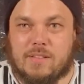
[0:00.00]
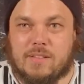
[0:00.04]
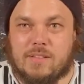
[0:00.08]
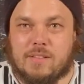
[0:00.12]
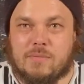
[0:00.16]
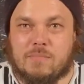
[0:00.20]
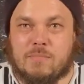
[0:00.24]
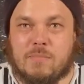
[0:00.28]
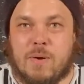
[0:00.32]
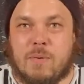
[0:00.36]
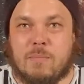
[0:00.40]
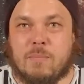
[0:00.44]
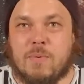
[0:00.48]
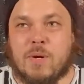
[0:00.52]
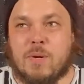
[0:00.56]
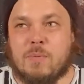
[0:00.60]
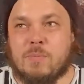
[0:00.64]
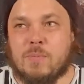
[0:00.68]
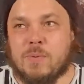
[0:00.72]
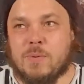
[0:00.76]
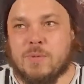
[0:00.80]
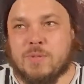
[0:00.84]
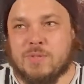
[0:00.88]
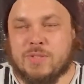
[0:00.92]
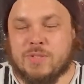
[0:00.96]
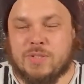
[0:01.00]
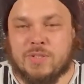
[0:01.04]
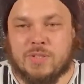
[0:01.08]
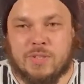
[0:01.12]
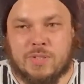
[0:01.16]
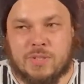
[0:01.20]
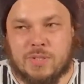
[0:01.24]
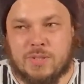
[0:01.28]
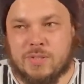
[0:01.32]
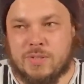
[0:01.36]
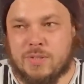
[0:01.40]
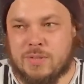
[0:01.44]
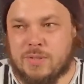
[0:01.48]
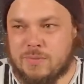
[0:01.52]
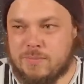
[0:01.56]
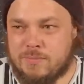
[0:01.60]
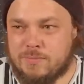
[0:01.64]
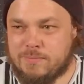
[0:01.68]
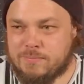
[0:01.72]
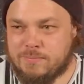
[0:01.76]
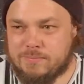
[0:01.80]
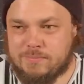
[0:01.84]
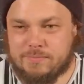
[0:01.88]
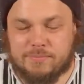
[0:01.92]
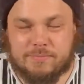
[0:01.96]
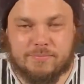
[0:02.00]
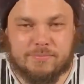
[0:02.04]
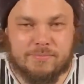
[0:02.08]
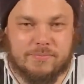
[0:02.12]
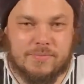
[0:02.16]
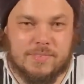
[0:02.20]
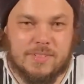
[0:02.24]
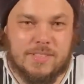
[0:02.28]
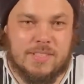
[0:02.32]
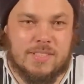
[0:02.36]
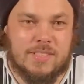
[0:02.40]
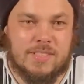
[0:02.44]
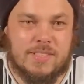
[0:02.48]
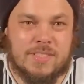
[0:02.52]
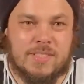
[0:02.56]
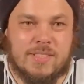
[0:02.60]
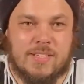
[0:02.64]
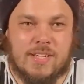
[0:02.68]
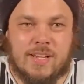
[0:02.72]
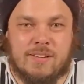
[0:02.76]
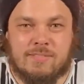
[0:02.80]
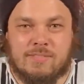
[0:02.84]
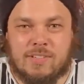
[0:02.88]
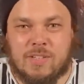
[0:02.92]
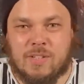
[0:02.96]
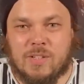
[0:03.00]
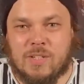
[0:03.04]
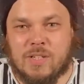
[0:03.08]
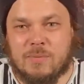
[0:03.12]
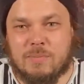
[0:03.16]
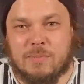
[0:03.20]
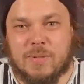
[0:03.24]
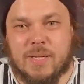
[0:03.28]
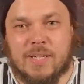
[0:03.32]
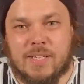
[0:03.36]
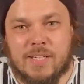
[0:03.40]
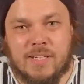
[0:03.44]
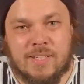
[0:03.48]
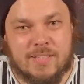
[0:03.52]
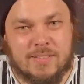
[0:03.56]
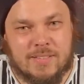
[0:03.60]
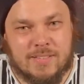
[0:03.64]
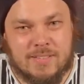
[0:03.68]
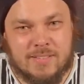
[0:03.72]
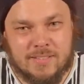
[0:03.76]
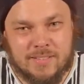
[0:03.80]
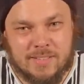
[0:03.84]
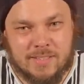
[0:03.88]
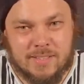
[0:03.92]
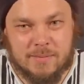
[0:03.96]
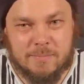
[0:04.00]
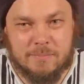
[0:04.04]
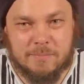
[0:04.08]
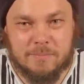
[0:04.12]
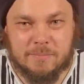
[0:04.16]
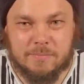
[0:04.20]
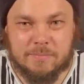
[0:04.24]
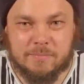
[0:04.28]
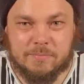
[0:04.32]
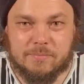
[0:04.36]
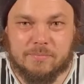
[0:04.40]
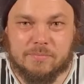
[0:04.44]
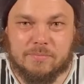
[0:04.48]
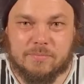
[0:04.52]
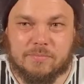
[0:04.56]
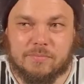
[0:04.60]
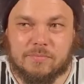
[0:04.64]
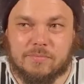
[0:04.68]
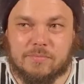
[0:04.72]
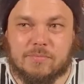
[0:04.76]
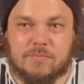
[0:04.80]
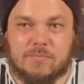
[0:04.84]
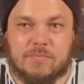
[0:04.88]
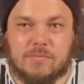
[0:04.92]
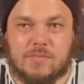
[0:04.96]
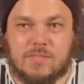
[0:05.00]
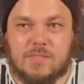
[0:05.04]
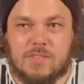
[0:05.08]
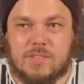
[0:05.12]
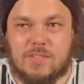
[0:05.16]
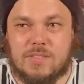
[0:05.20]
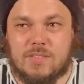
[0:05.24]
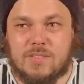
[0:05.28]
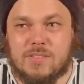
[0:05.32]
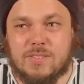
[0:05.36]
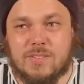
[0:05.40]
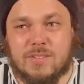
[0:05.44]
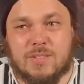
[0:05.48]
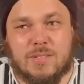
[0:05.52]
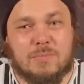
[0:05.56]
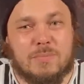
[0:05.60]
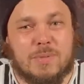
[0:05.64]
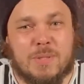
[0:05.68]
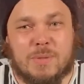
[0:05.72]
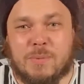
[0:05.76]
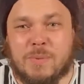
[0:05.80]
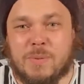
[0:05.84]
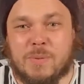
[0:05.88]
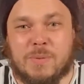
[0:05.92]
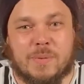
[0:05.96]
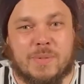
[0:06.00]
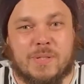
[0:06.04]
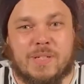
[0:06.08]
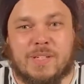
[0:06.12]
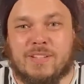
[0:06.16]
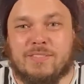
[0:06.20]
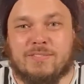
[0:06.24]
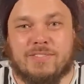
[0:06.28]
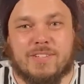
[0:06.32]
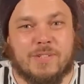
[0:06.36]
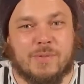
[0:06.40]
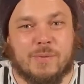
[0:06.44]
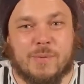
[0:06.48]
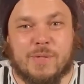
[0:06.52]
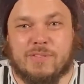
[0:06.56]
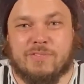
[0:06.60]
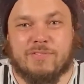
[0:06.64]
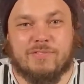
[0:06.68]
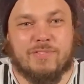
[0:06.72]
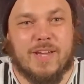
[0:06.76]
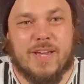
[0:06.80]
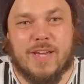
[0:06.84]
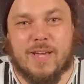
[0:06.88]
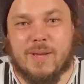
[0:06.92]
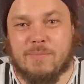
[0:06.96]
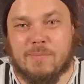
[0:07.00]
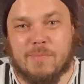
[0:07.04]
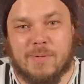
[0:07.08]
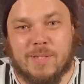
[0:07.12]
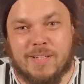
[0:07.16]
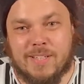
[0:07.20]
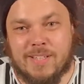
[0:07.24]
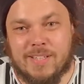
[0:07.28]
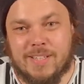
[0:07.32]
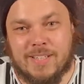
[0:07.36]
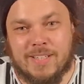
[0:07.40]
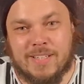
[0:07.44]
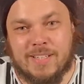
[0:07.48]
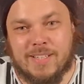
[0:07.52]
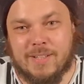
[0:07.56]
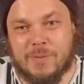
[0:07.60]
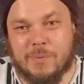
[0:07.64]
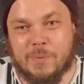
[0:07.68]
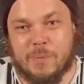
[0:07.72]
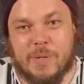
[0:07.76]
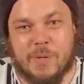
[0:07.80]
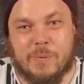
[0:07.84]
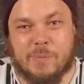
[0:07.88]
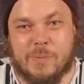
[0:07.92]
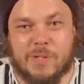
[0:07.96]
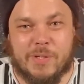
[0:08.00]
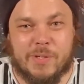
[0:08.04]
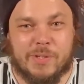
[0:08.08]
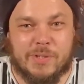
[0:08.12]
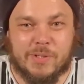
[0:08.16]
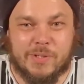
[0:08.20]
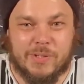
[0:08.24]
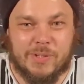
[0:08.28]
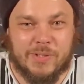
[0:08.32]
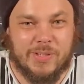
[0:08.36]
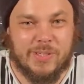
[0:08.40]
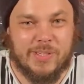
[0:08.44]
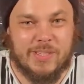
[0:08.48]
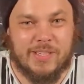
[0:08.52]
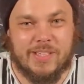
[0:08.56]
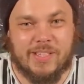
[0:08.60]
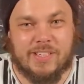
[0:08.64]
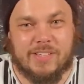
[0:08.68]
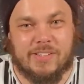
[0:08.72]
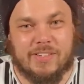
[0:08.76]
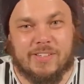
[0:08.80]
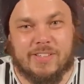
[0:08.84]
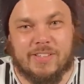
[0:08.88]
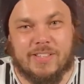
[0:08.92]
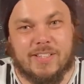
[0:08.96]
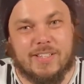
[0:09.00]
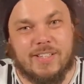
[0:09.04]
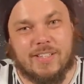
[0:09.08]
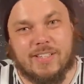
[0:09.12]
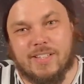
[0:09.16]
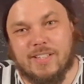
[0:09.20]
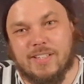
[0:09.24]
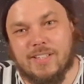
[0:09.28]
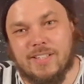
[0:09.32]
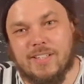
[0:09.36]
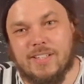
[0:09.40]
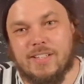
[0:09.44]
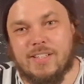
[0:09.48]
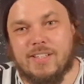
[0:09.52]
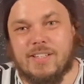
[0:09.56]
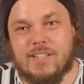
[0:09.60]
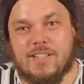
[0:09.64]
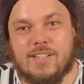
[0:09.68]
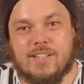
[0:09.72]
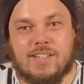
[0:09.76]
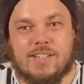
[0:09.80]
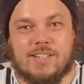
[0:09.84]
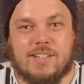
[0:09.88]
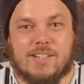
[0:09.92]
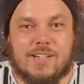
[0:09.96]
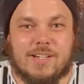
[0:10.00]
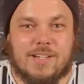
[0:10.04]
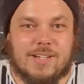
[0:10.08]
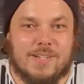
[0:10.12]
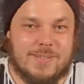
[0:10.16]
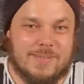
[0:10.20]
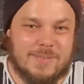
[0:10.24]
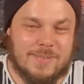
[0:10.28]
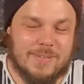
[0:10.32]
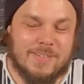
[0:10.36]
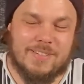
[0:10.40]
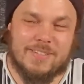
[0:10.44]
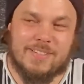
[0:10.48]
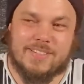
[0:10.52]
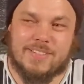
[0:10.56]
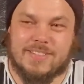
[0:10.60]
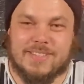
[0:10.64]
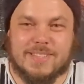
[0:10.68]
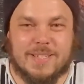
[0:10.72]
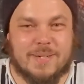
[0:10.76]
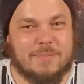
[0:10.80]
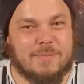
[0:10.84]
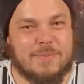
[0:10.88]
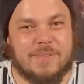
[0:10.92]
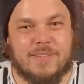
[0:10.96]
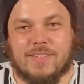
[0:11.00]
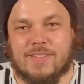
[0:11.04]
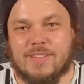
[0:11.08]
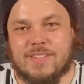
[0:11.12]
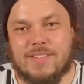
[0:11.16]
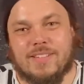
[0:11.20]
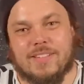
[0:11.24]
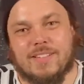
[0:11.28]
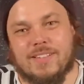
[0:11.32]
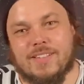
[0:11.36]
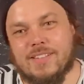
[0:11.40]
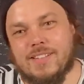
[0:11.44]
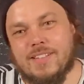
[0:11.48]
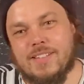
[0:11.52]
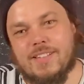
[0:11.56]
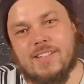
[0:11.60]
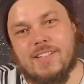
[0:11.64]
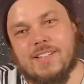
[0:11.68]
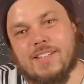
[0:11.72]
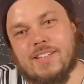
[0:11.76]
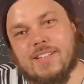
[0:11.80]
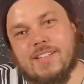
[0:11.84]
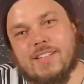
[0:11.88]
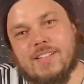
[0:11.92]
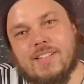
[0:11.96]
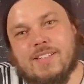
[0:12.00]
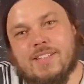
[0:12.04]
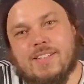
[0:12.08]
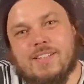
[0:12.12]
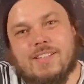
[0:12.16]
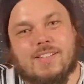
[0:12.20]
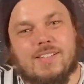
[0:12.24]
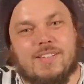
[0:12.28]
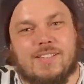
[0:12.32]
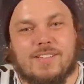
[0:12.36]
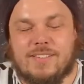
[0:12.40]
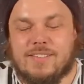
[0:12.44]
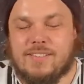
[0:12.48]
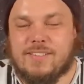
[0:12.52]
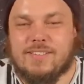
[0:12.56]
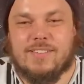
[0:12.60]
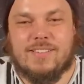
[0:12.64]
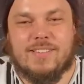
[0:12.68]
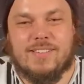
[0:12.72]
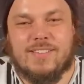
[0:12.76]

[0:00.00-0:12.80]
mom also didn't have a lot of money at the time. So I mean, we were living with family where we could, here and there, type of thing. Yeah.